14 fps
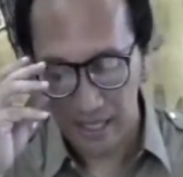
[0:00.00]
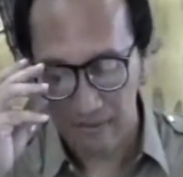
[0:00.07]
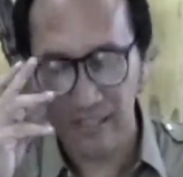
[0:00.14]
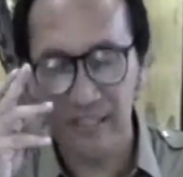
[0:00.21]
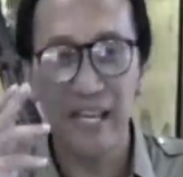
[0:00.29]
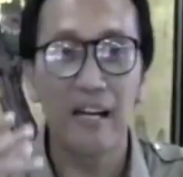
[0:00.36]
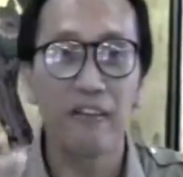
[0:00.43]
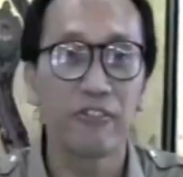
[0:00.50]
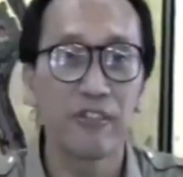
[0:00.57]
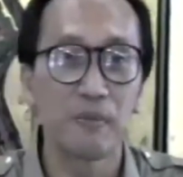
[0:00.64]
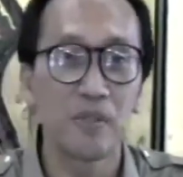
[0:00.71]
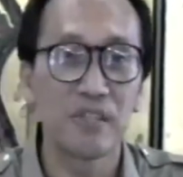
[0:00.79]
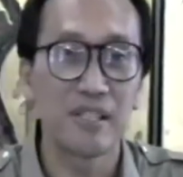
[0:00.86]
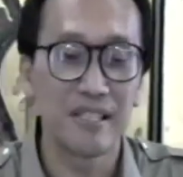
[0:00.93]
if
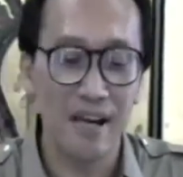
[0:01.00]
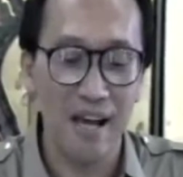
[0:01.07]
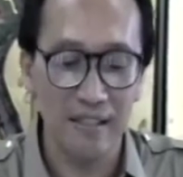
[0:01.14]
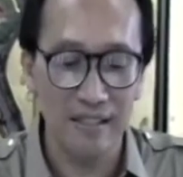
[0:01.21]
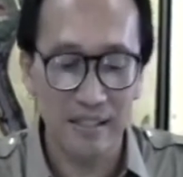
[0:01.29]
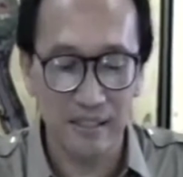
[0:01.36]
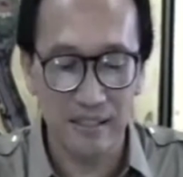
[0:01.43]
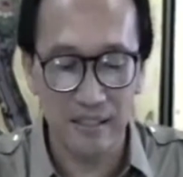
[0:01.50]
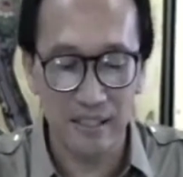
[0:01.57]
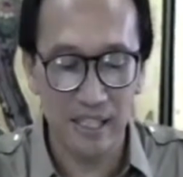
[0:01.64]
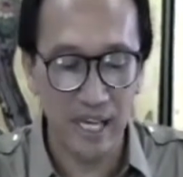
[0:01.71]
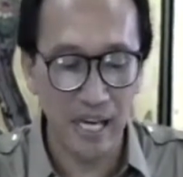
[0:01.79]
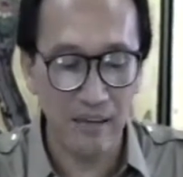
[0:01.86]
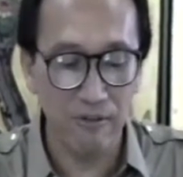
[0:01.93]
Gaddafi was granted the
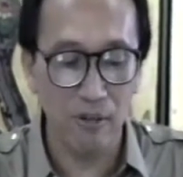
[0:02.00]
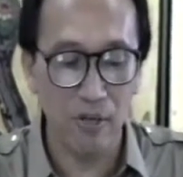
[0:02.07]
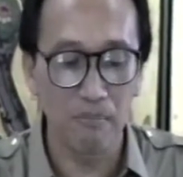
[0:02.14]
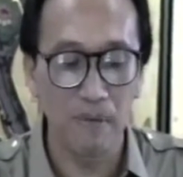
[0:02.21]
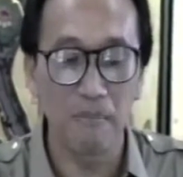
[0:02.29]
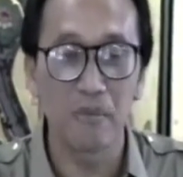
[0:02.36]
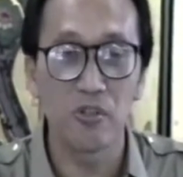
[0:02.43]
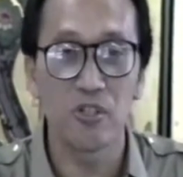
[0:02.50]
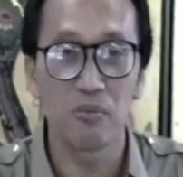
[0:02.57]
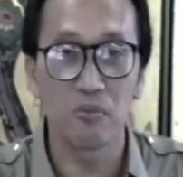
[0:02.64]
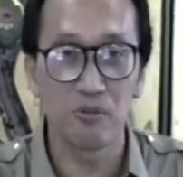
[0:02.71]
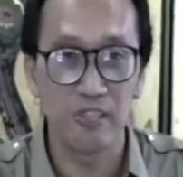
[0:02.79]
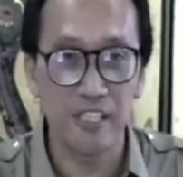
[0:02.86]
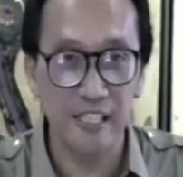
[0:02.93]
lifelong
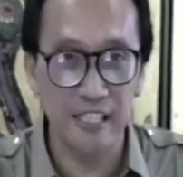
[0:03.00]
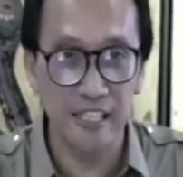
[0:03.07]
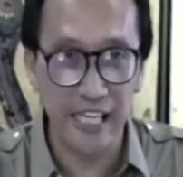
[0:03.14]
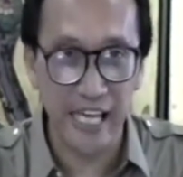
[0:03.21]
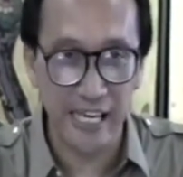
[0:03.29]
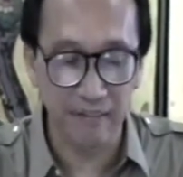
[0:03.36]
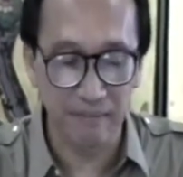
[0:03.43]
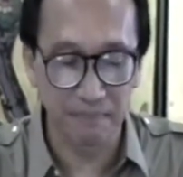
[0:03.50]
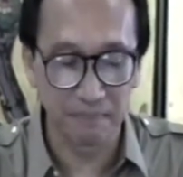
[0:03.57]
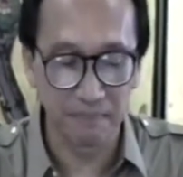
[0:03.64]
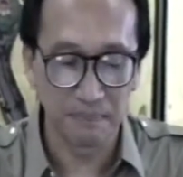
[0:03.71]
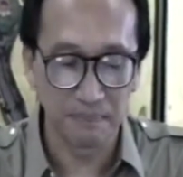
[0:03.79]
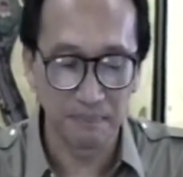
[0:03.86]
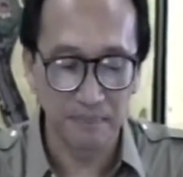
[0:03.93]
membership to Disneyland.
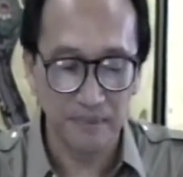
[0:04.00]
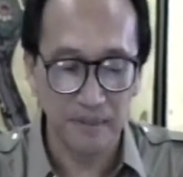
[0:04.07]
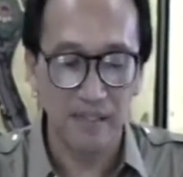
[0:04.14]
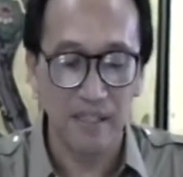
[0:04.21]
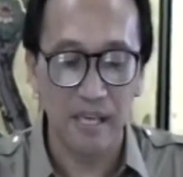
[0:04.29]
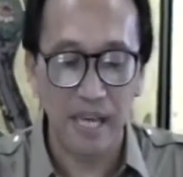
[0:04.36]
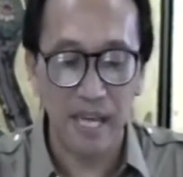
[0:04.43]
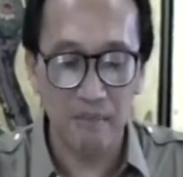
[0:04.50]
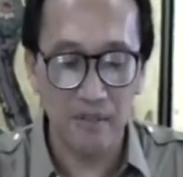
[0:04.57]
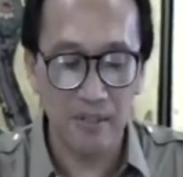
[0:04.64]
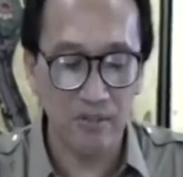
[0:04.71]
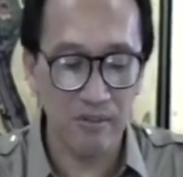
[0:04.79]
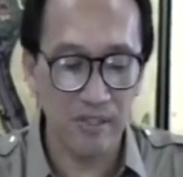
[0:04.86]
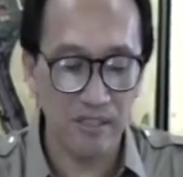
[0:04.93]

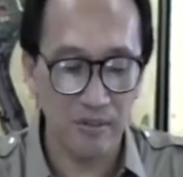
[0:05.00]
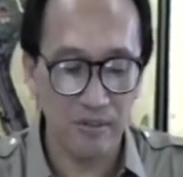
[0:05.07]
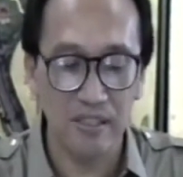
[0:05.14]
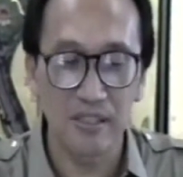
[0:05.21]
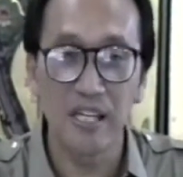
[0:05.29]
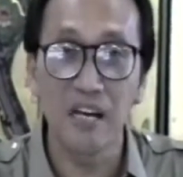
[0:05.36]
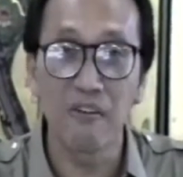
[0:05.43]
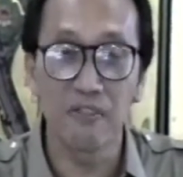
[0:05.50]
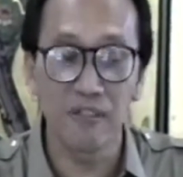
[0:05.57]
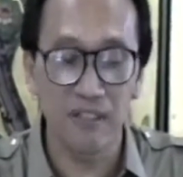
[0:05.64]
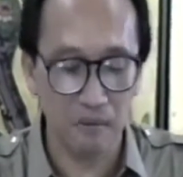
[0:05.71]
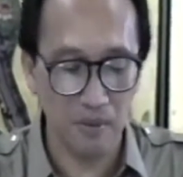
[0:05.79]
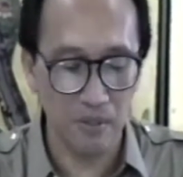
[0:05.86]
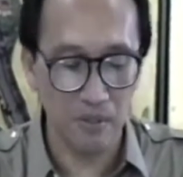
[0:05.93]
Emissaries to
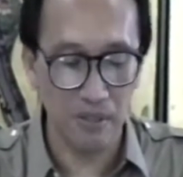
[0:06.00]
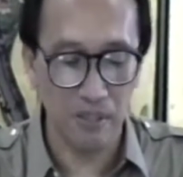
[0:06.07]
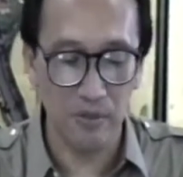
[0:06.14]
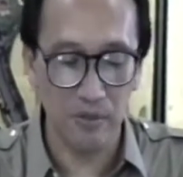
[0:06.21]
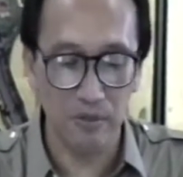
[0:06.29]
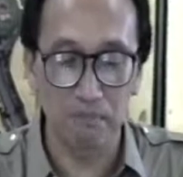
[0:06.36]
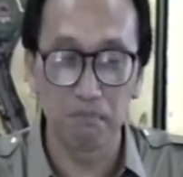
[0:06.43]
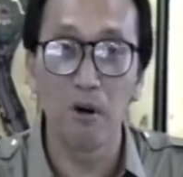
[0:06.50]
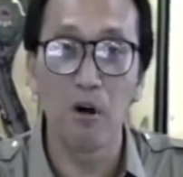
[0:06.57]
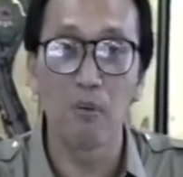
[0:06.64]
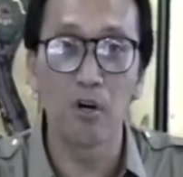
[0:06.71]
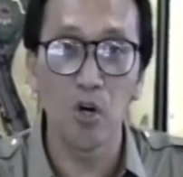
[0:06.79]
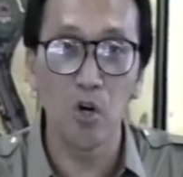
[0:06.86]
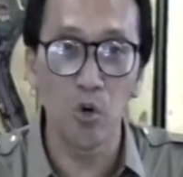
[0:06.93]
Gaddafi, which included
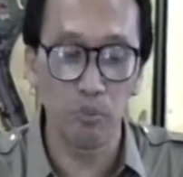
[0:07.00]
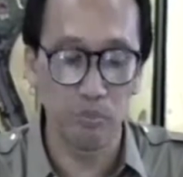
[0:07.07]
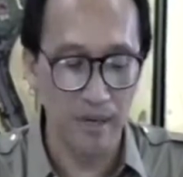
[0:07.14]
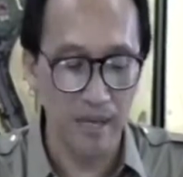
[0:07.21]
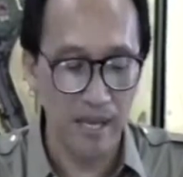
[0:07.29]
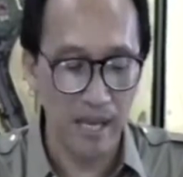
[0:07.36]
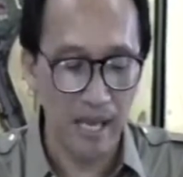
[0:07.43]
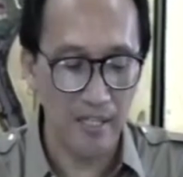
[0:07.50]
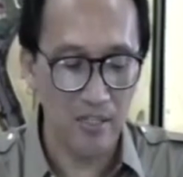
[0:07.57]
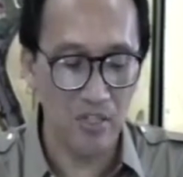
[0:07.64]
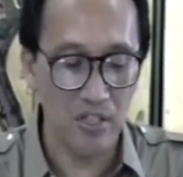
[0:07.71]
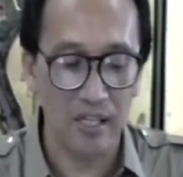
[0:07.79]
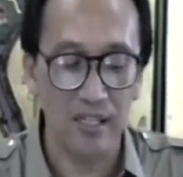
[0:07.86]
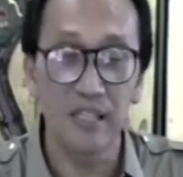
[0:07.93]
Bob Hope
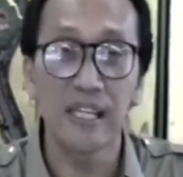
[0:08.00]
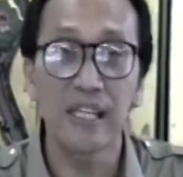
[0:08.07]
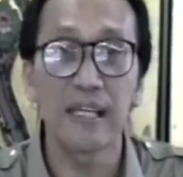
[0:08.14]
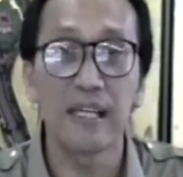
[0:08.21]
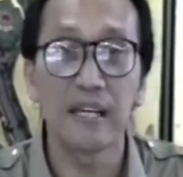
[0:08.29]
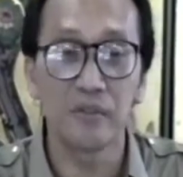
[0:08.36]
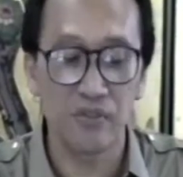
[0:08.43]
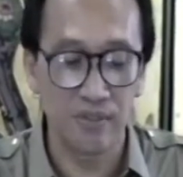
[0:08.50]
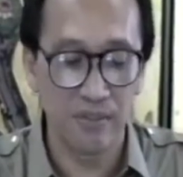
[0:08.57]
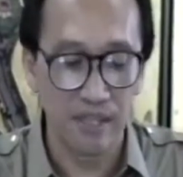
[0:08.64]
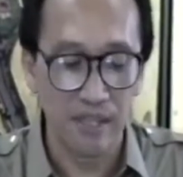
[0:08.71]
and Jack Nicklaus,